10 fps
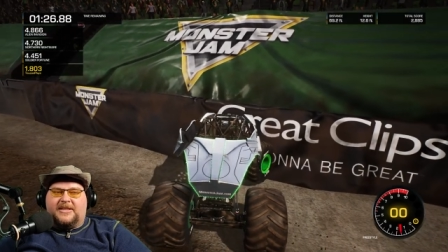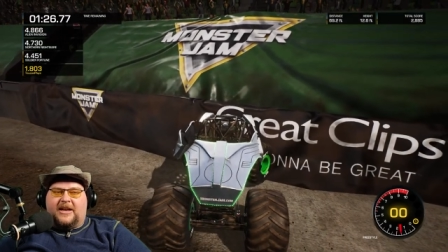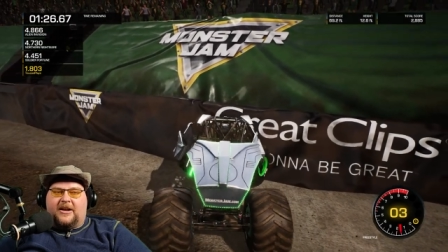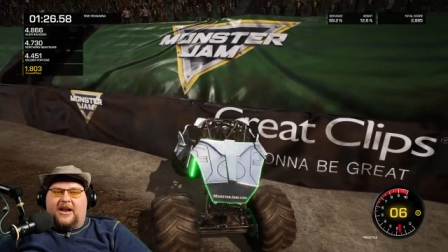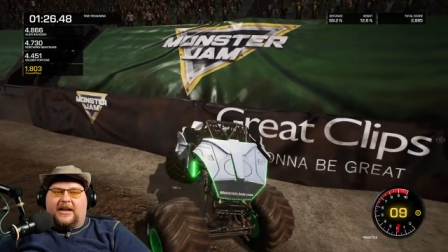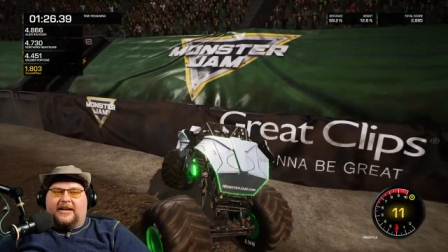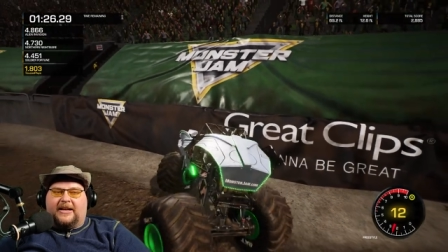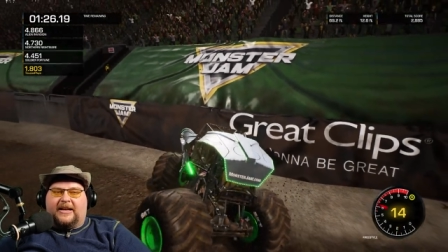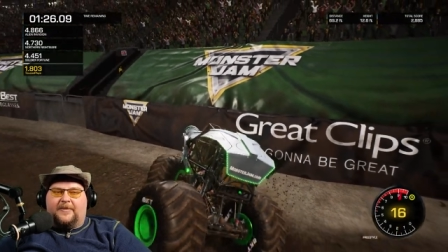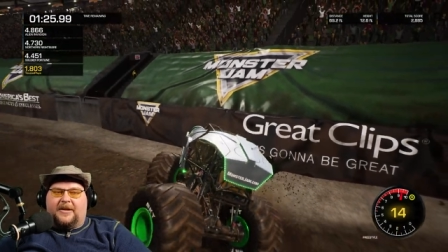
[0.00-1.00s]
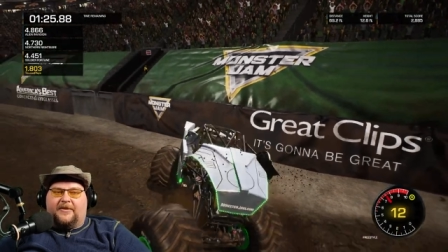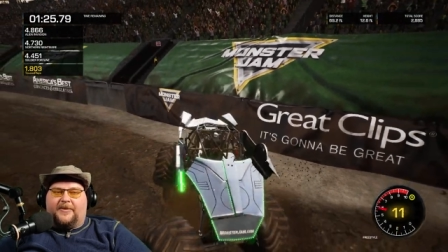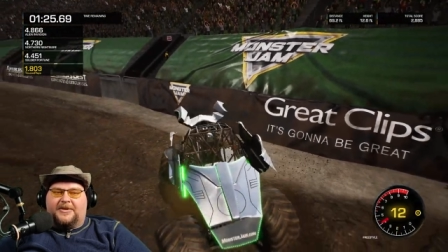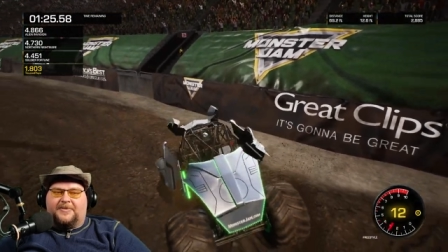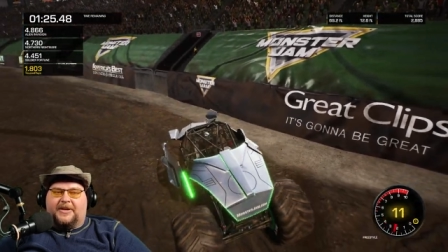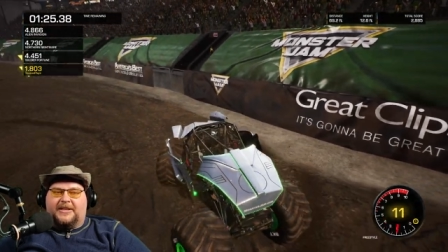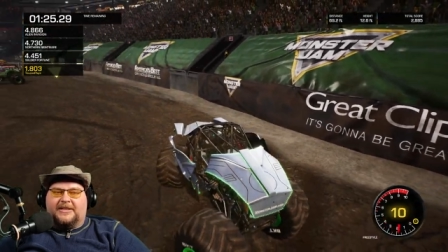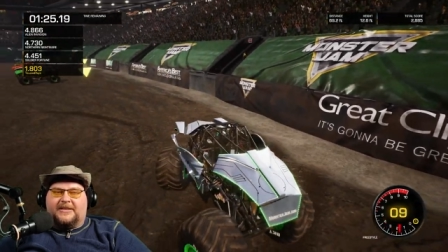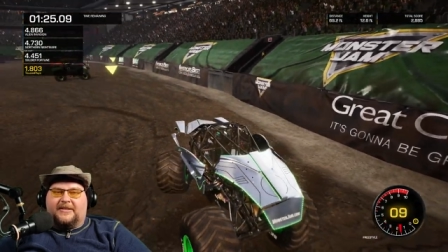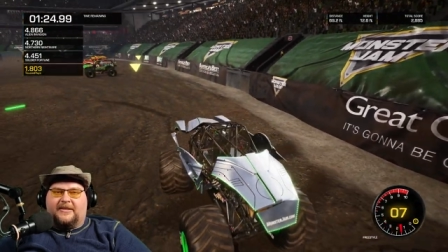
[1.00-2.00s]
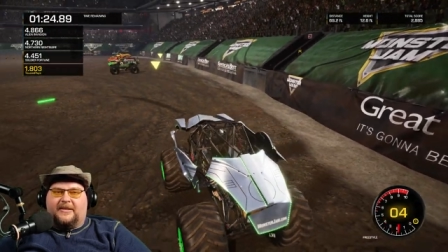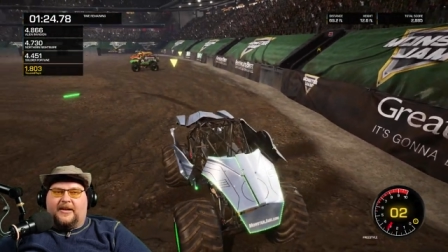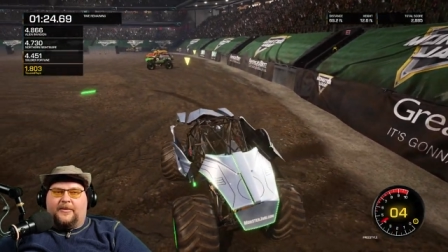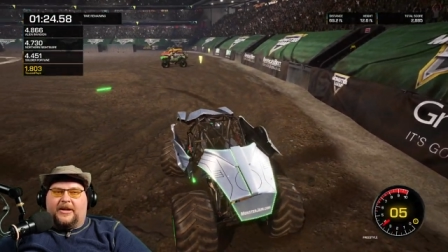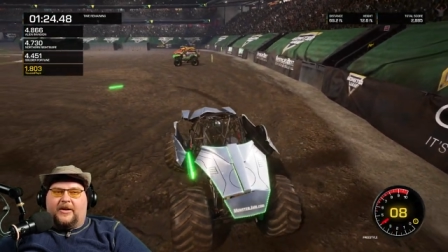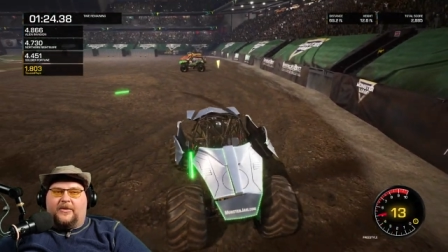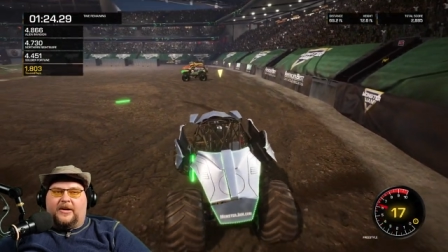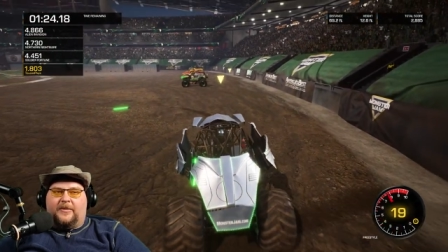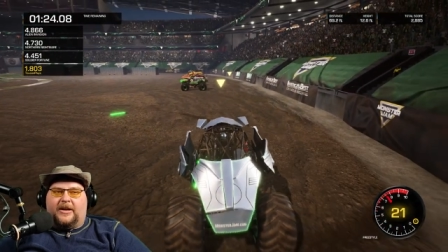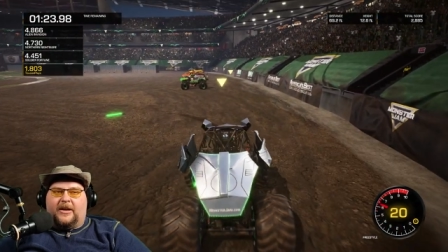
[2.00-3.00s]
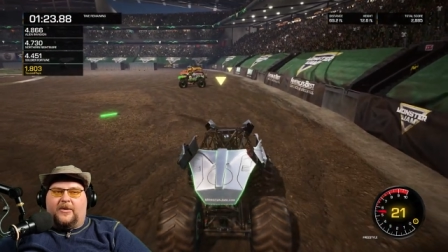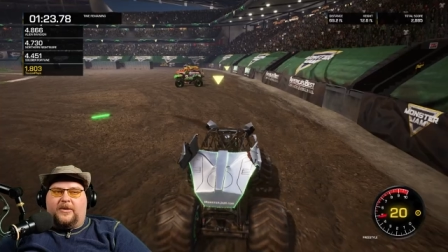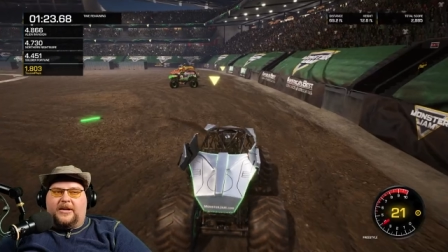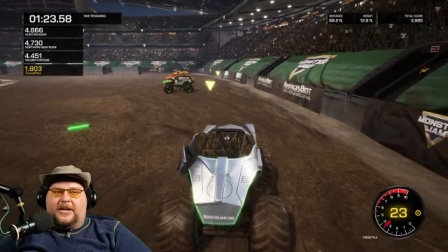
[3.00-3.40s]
they are not going to get me into first place. There we go. Here we go.